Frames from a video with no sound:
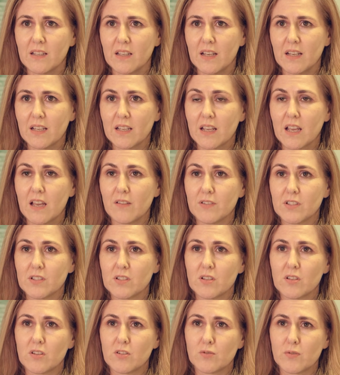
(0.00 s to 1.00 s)
and it
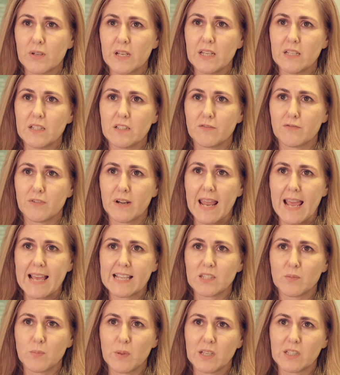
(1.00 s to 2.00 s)
covers 3 different
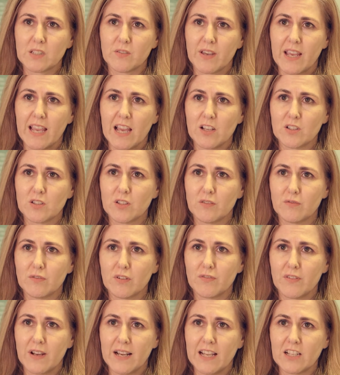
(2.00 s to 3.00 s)
aspects of accounting for
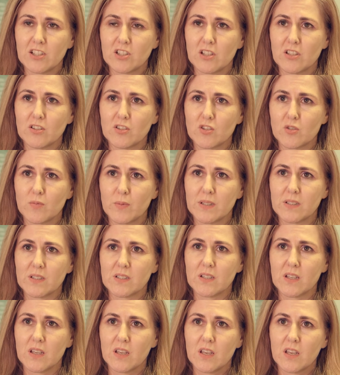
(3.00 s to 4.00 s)
financial
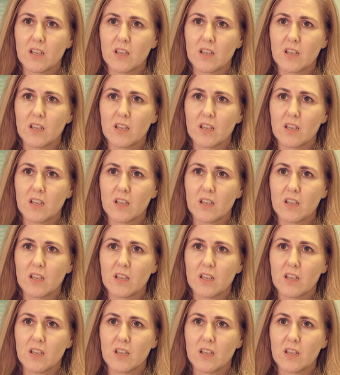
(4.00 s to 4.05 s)
instruments.